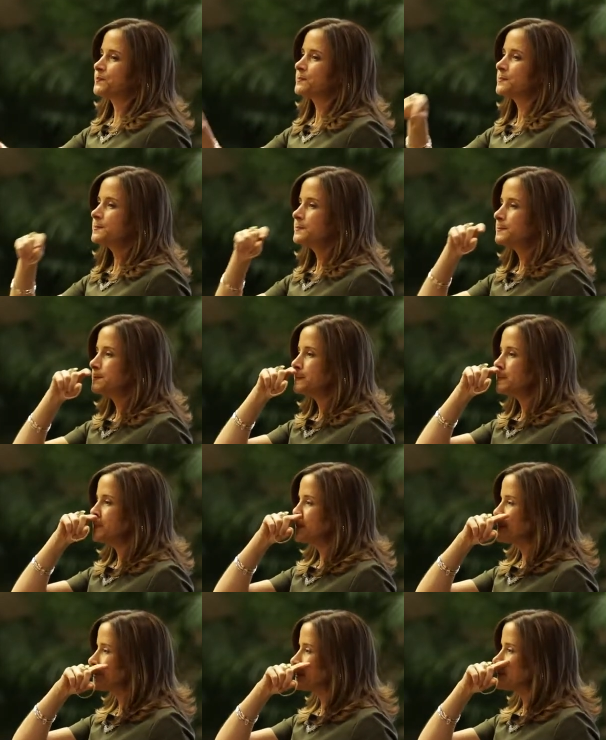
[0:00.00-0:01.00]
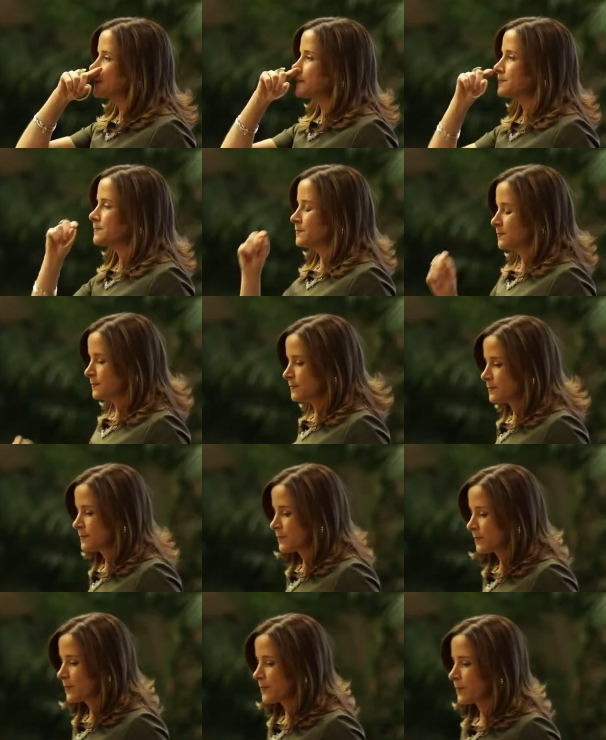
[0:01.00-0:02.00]

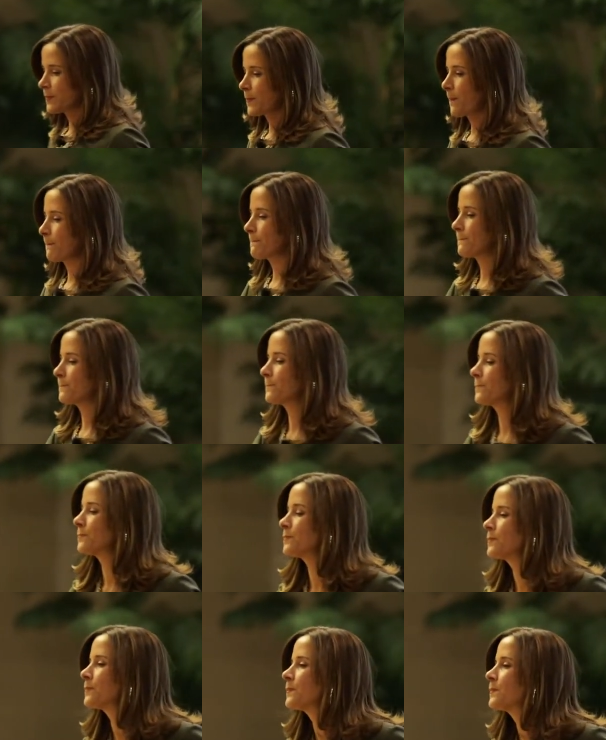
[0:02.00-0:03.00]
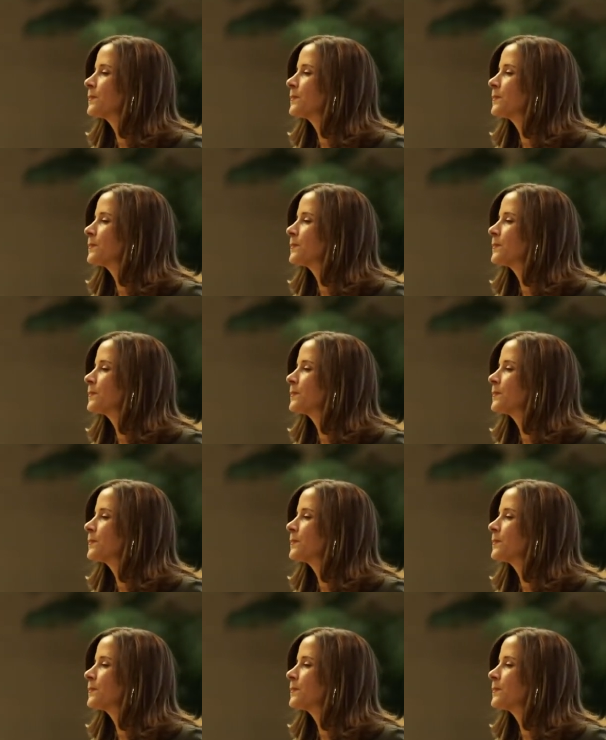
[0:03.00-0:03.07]
[no speech]